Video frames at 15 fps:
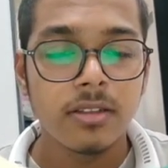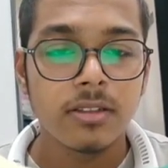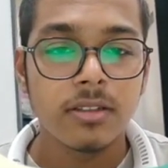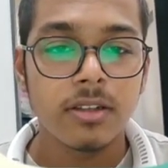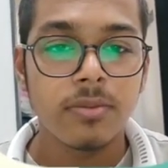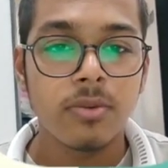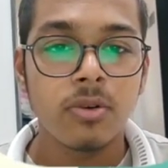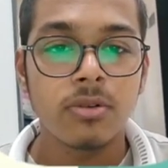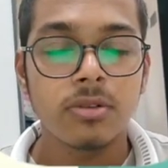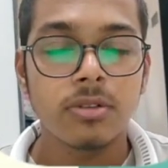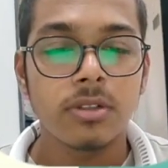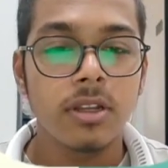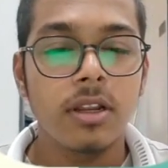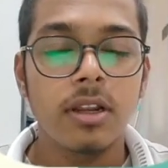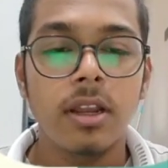
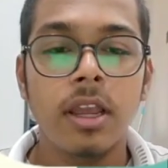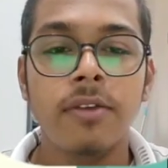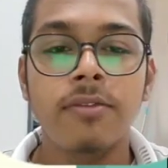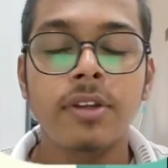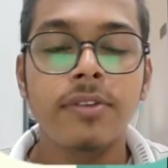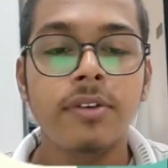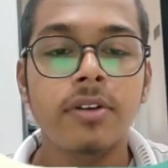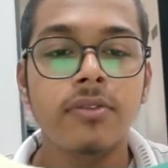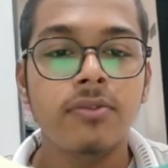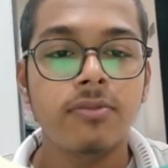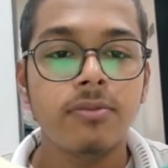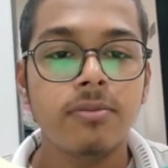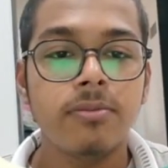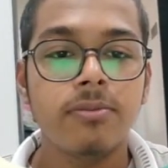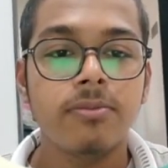suppose everyone
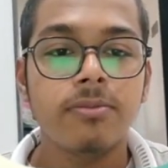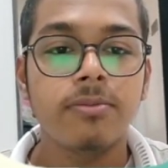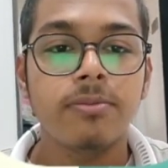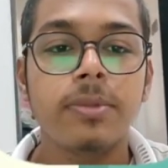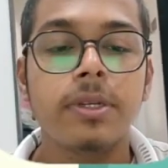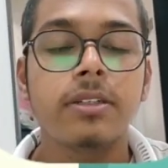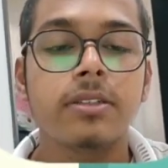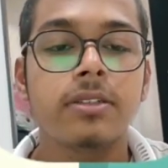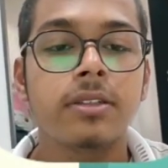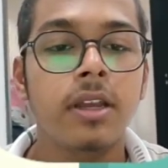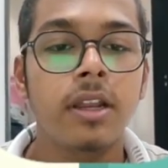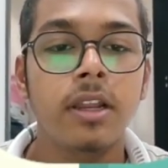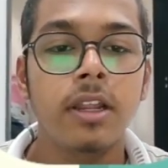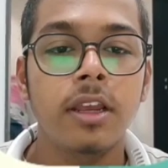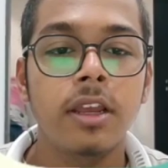picks
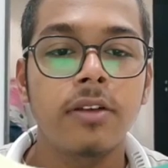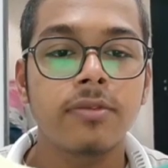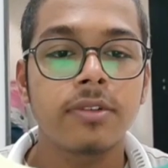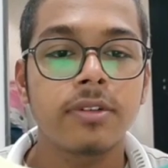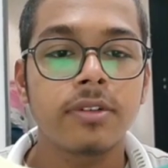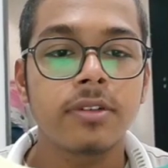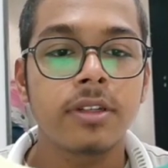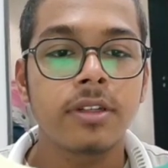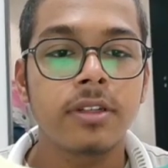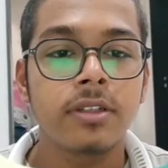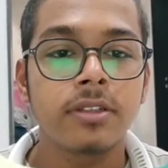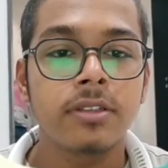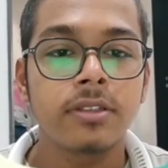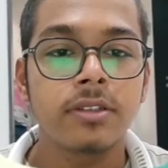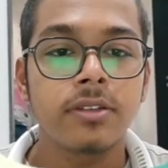their left, that
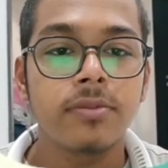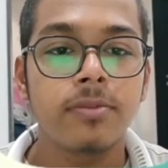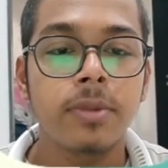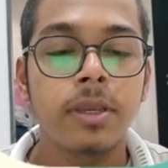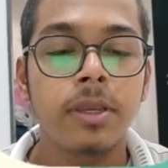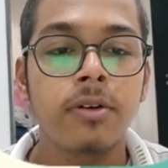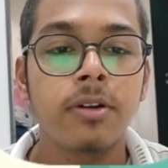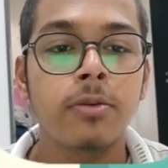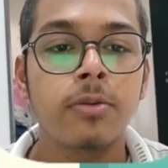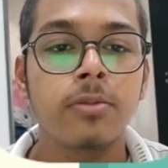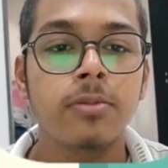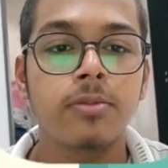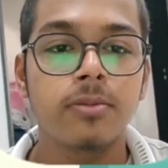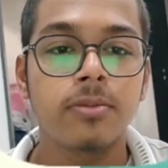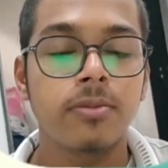is P1,
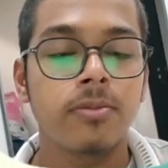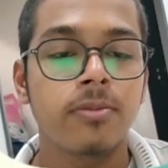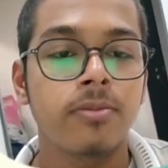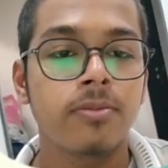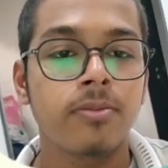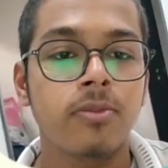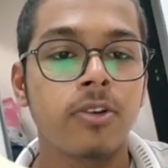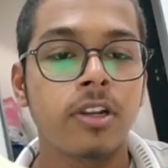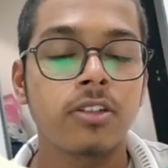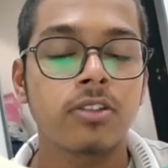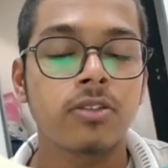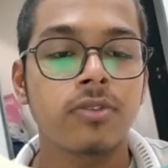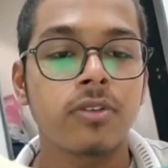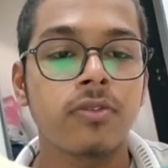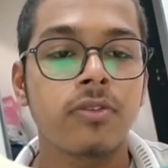
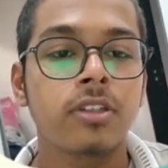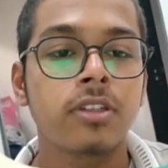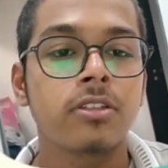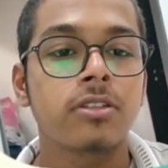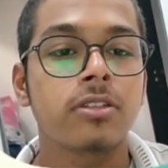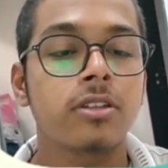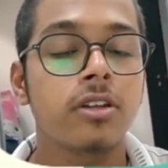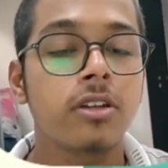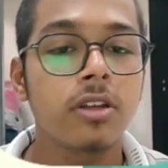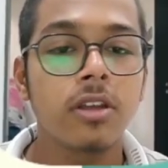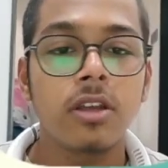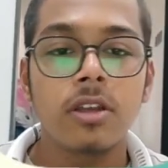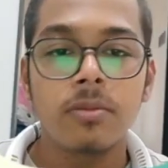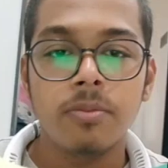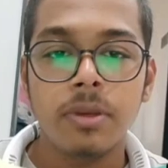philosopher once
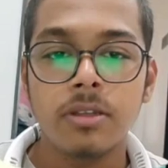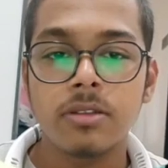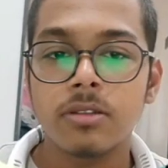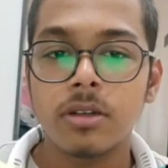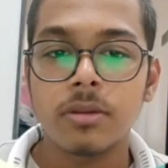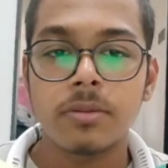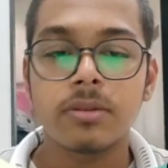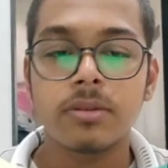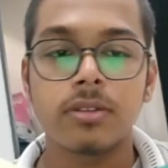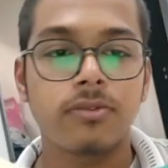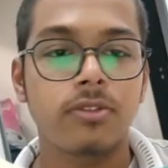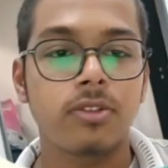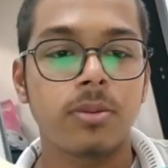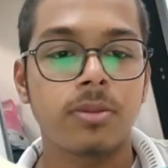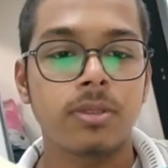picks up
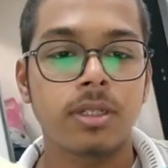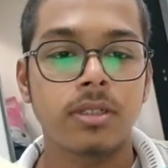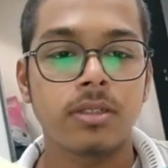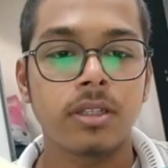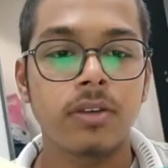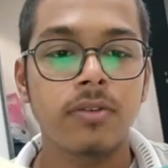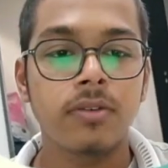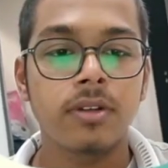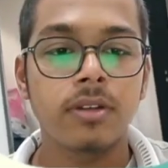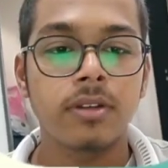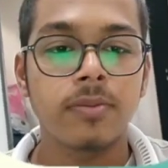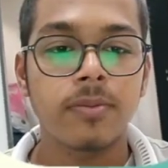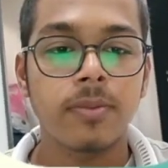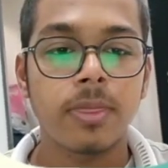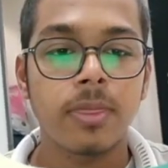chopstick C1.
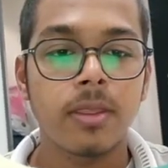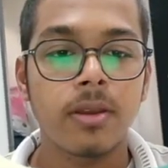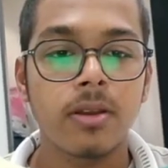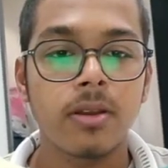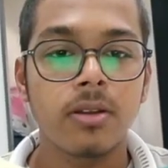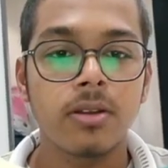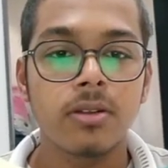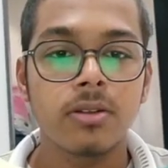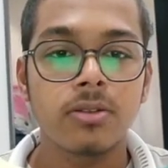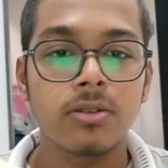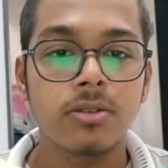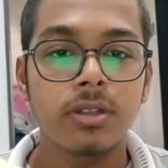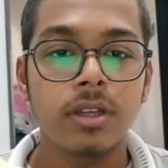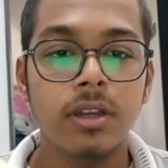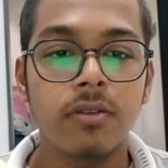
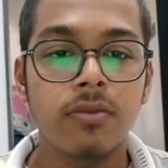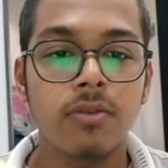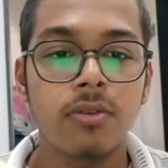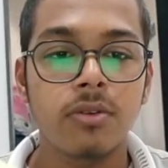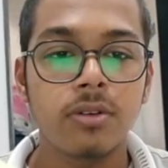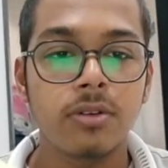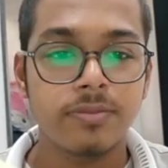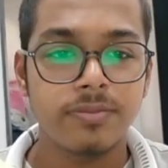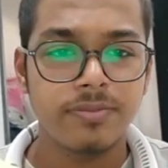So therefore,